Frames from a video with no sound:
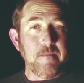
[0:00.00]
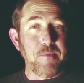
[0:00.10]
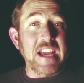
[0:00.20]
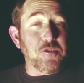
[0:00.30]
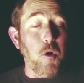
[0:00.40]

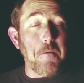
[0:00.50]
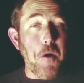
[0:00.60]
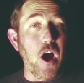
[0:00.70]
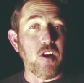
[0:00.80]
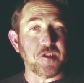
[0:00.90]
That's what
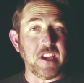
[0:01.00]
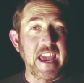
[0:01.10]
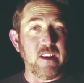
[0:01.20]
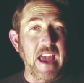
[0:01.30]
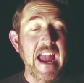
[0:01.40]
Paul
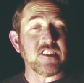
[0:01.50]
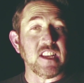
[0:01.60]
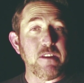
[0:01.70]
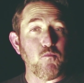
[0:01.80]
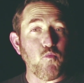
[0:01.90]
said.
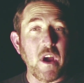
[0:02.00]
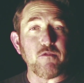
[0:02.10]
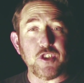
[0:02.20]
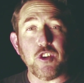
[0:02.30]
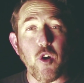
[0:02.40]
Actually, why
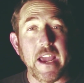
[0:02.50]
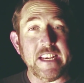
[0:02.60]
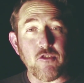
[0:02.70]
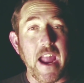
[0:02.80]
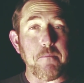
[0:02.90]
don't you go ahead
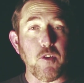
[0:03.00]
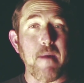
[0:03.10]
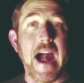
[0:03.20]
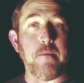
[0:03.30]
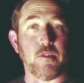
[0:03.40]
and grab your
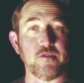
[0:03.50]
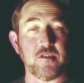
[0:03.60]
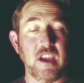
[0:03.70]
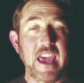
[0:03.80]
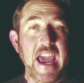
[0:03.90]
Bibles